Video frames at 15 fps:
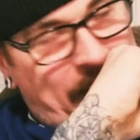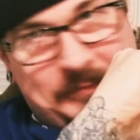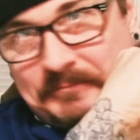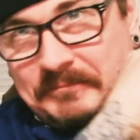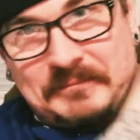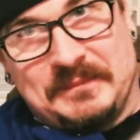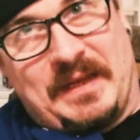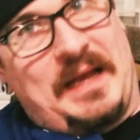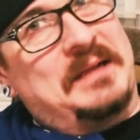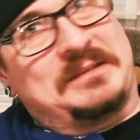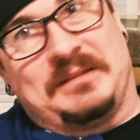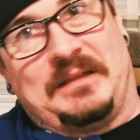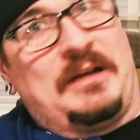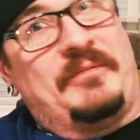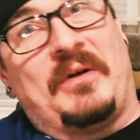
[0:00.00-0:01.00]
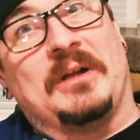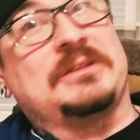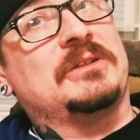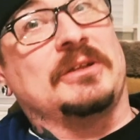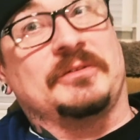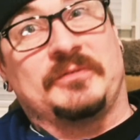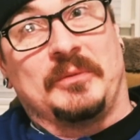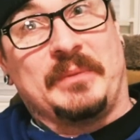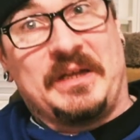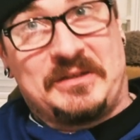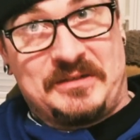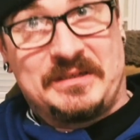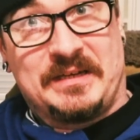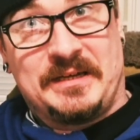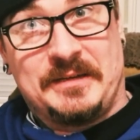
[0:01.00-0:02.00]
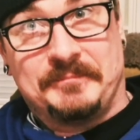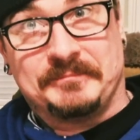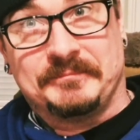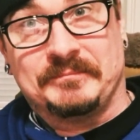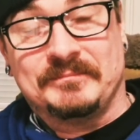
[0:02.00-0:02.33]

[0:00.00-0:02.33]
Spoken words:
right, that's enough hot sauce for me today.